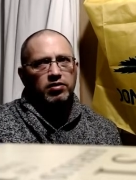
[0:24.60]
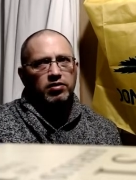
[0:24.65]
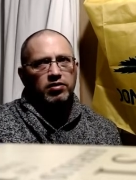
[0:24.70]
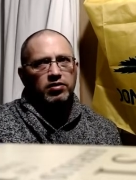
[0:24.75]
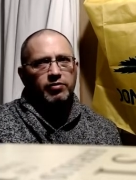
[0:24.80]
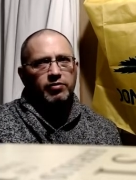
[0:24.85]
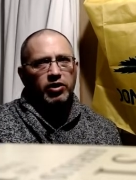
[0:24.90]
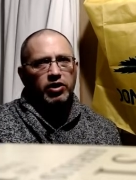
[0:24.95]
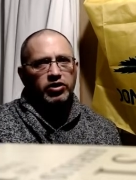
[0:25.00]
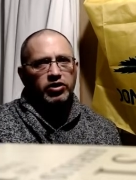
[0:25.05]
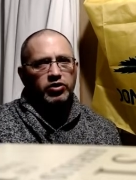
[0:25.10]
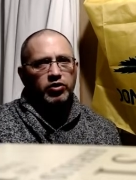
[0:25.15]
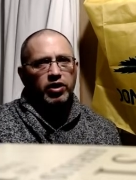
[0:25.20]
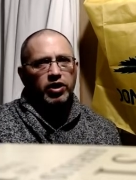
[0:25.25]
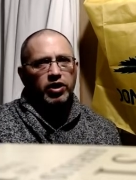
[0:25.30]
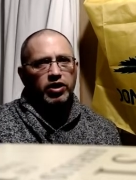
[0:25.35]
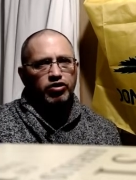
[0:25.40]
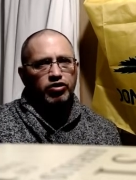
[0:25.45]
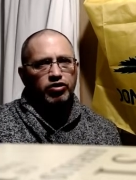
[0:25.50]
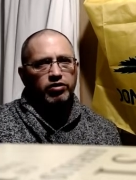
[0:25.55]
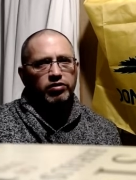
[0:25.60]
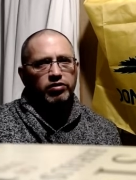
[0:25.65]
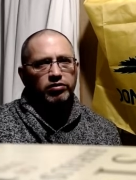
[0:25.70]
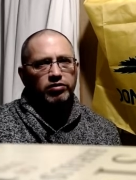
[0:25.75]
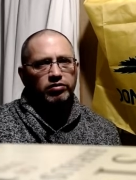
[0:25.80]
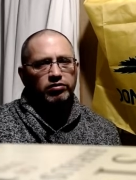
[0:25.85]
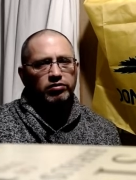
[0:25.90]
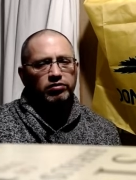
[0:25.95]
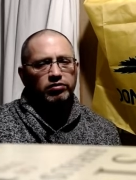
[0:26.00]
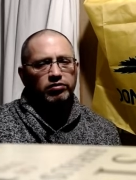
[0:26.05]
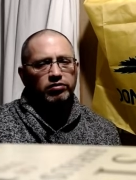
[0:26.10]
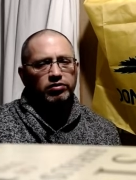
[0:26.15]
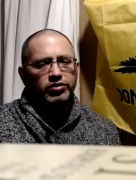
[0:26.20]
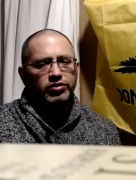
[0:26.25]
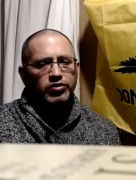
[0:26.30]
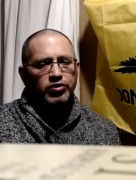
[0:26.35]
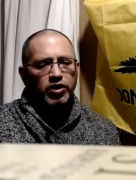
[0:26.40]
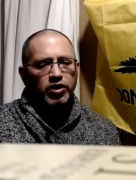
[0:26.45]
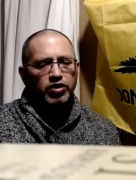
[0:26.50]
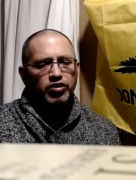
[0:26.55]
it's been a strange,
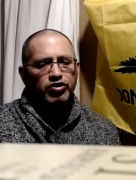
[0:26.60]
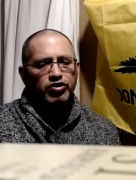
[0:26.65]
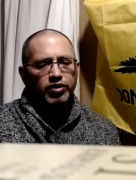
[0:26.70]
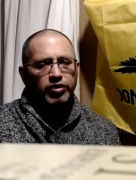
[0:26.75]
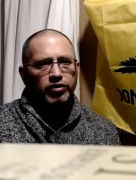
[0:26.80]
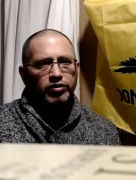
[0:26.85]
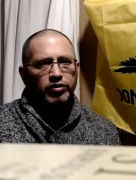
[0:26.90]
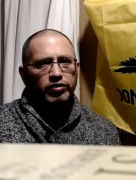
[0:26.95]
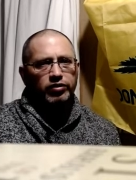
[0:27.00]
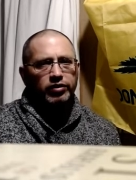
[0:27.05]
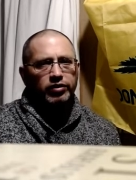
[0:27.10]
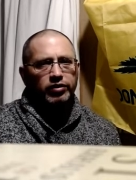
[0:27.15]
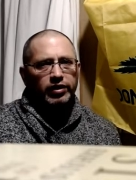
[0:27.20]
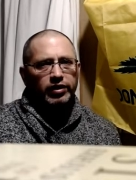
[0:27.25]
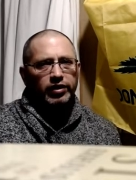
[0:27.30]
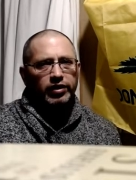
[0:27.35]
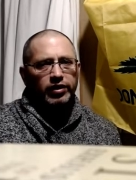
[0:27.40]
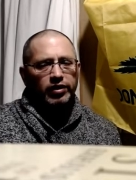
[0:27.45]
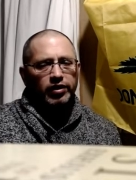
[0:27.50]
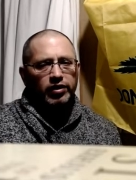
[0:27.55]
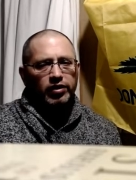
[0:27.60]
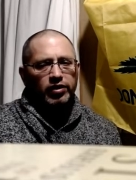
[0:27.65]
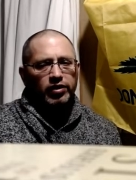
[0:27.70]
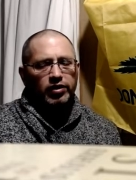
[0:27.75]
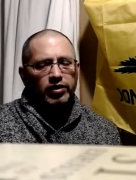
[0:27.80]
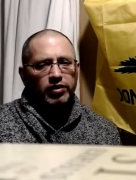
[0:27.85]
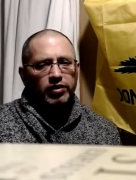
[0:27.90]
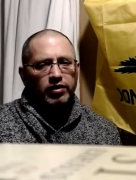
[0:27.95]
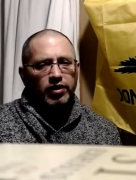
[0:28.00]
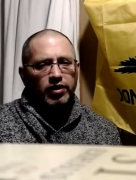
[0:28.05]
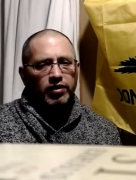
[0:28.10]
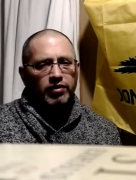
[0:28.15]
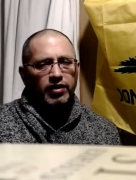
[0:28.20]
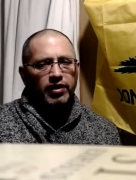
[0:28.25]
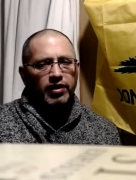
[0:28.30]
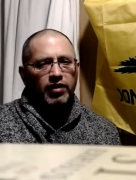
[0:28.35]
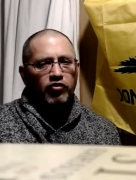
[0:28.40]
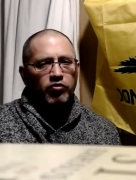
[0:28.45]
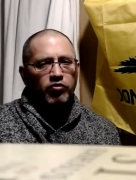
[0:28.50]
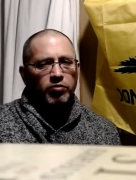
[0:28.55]
strange year. I
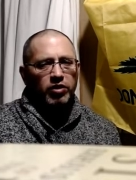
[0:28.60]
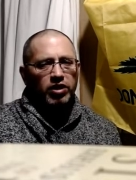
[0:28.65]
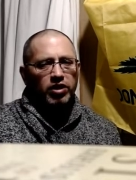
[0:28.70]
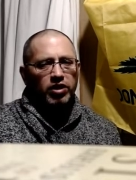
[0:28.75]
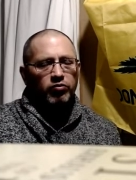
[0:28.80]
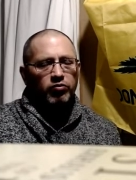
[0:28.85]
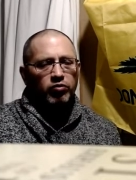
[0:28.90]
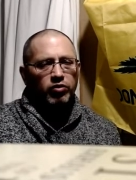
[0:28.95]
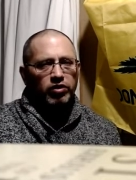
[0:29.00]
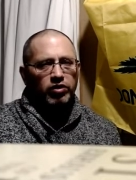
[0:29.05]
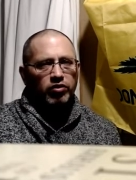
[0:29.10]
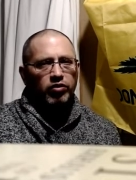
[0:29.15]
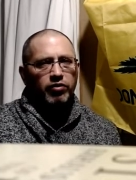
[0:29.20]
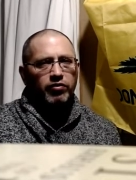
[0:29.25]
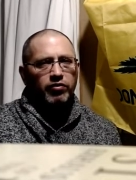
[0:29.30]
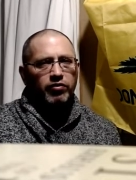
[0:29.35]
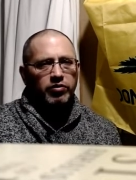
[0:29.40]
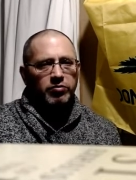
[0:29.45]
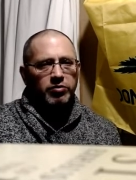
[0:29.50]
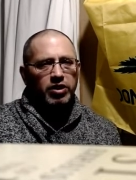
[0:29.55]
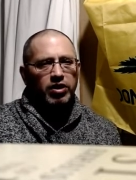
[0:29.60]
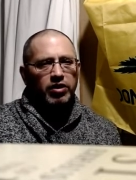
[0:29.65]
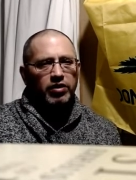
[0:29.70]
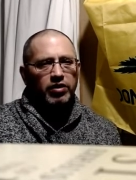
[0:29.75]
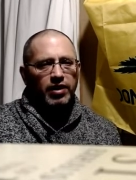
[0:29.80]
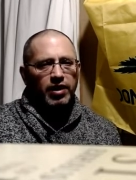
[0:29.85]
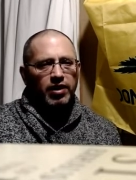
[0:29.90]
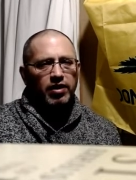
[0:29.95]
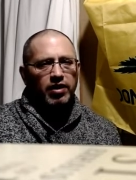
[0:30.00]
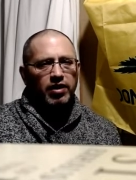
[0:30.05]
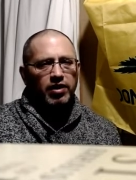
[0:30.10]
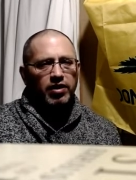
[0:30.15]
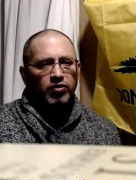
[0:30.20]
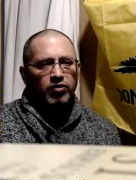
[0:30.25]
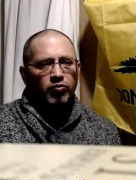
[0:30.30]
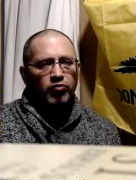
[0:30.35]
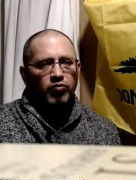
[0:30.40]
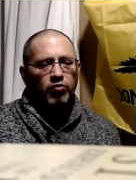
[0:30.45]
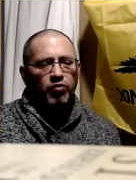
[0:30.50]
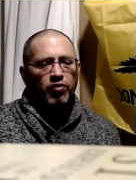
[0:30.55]
think everybody would agree with me on that. I
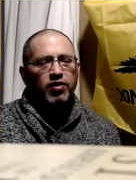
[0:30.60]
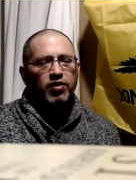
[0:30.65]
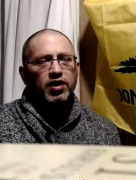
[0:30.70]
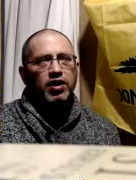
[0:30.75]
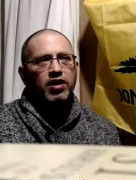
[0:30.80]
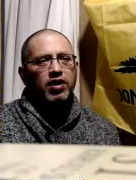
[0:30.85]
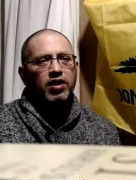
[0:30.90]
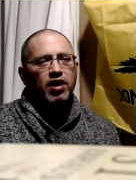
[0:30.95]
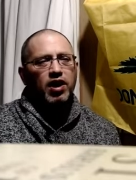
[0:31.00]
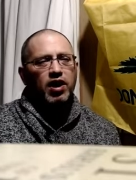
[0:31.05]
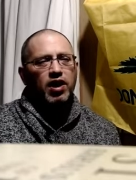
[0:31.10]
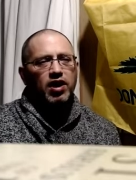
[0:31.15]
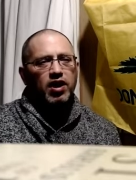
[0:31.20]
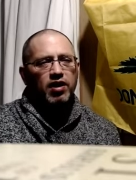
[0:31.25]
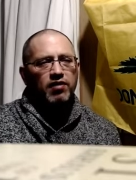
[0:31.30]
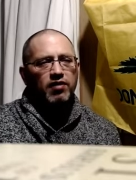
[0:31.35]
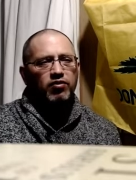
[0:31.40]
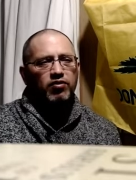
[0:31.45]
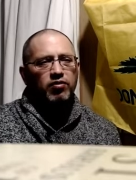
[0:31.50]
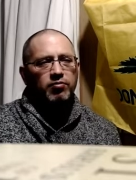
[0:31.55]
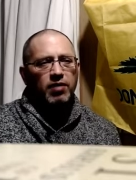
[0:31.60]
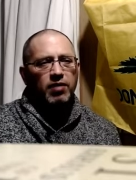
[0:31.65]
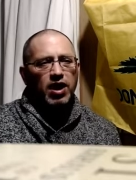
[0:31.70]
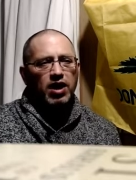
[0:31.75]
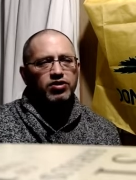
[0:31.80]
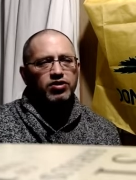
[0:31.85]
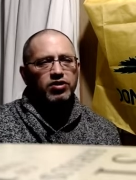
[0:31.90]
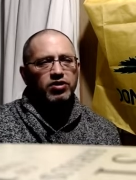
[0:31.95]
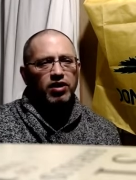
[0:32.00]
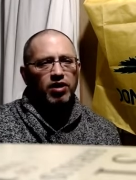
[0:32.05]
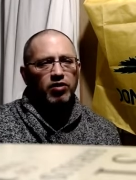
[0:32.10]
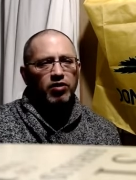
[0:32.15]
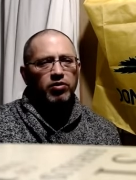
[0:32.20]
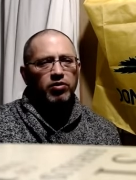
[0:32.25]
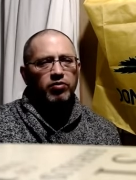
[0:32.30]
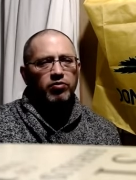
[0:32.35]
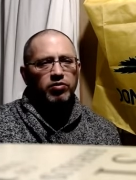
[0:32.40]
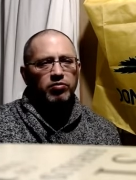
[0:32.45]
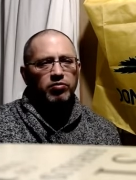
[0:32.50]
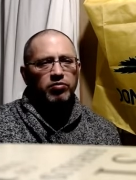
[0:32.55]
don't think I ever imagined that
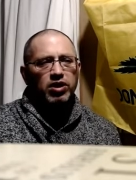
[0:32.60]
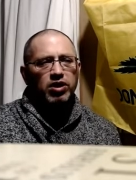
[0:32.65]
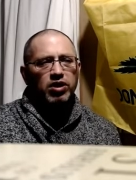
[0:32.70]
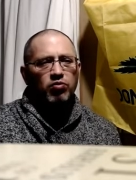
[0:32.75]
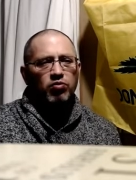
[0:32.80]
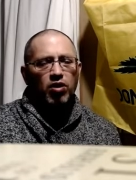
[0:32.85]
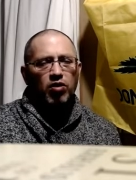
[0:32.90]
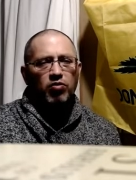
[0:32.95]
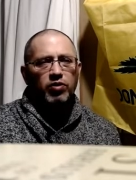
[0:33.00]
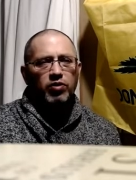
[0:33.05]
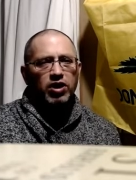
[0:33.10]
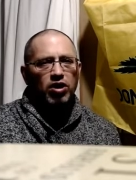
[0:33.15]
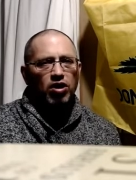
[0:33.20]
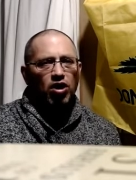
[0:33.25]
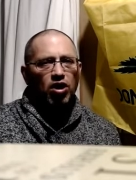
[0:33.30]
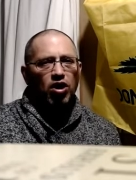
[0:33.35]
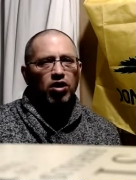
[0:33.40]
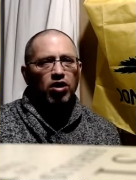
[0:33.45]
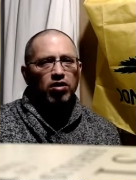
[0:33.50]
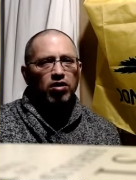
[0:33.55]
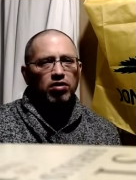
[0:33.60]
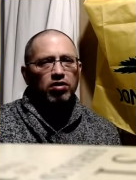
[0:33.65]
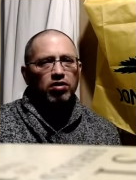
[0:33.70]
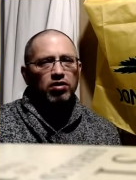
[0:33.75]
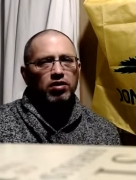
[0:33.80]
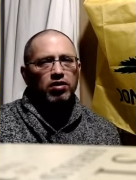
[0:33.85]
we would be where we are